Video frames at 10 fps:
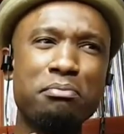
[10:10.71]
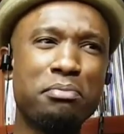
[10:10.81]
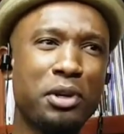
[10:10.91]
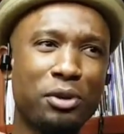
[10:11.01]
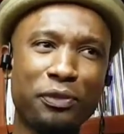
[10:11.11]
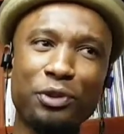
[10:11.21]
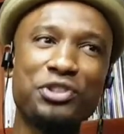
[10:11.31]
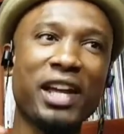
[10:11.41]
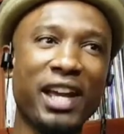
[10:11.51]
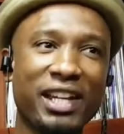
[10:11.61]
beautiful
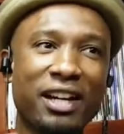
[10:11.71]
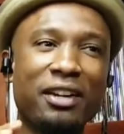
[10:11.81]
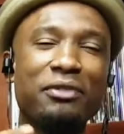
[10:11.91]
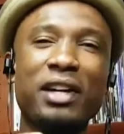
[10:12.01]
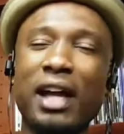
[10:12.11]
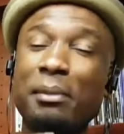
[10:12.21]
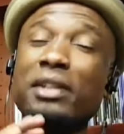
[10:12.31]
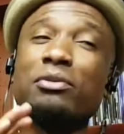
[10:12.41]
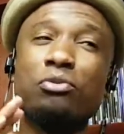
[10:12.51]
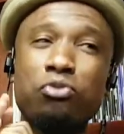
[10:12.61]
shade of, I
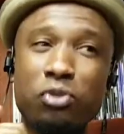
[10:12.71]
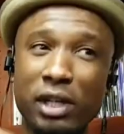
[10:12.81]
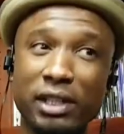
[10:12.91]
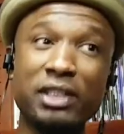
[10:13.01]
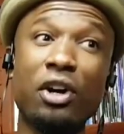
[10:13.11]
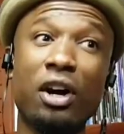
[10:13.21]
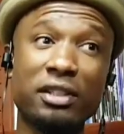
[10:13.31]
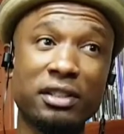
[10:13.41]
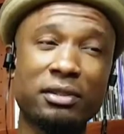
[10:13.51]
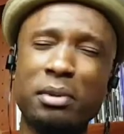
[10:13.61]
mean, really
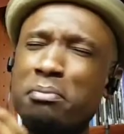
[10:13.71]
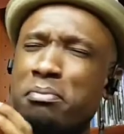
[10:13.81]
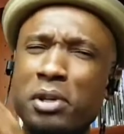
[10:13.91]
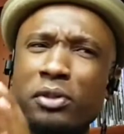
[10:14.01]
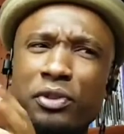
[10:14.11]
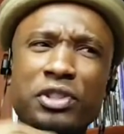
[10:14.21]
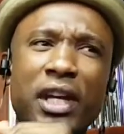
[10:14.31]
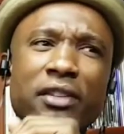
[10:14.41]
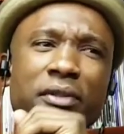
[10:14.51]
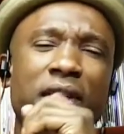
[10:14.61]
dark sister, but beautiful
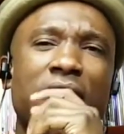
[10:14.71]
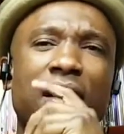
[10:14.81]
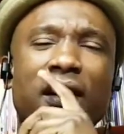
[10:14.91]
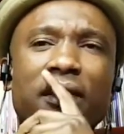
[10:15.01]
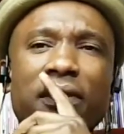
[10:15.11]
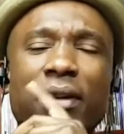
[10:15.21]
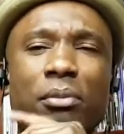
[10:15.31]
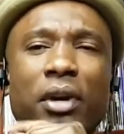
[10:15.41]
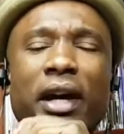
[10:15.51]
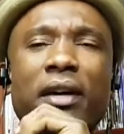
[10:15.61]
shade of
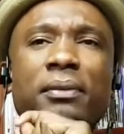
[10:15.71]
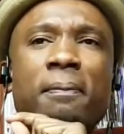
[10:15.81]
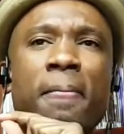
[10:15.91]
brown.